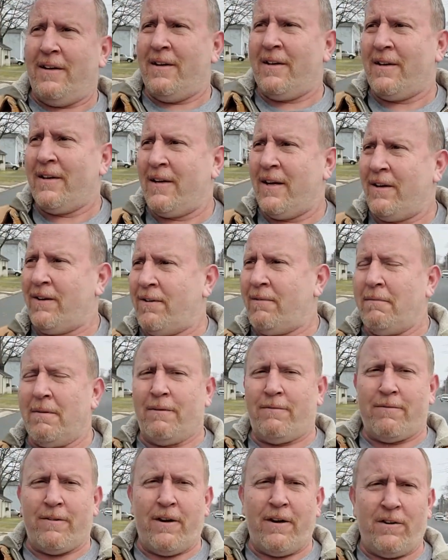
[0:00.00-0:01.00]
get some of my
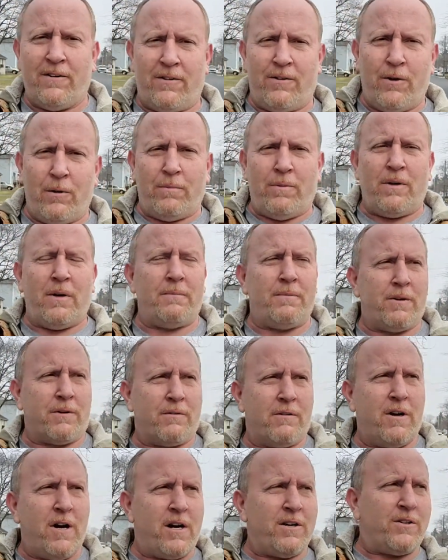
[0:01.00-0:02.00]
friends to open up their
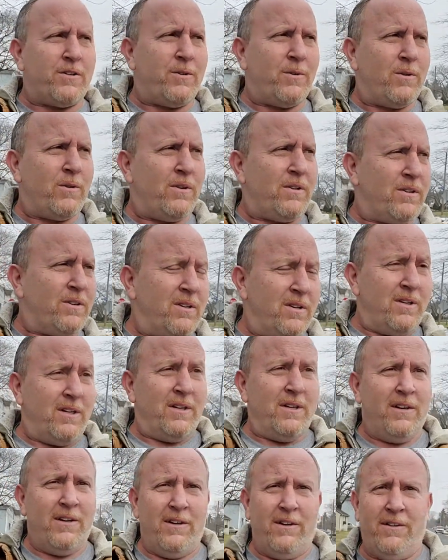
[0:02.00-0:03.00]
garage doors
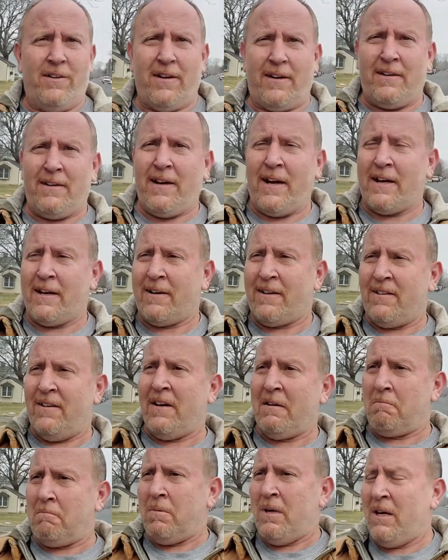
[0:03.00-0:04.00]
so I can take a sneak
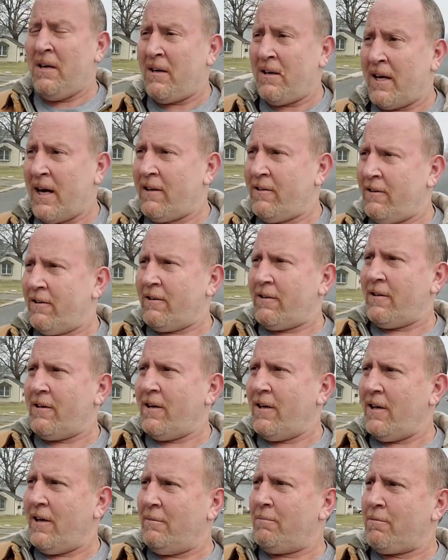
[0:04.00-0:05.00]
peek at
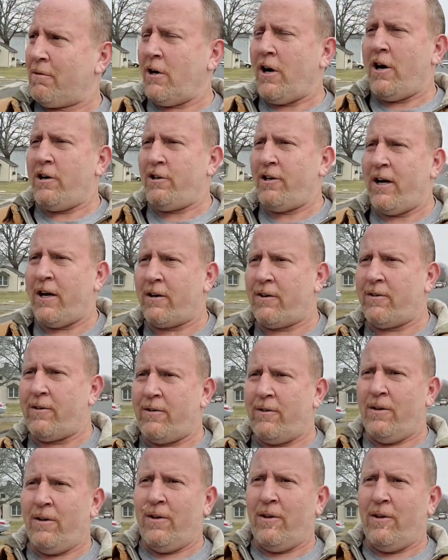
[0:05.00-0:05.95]
their projects,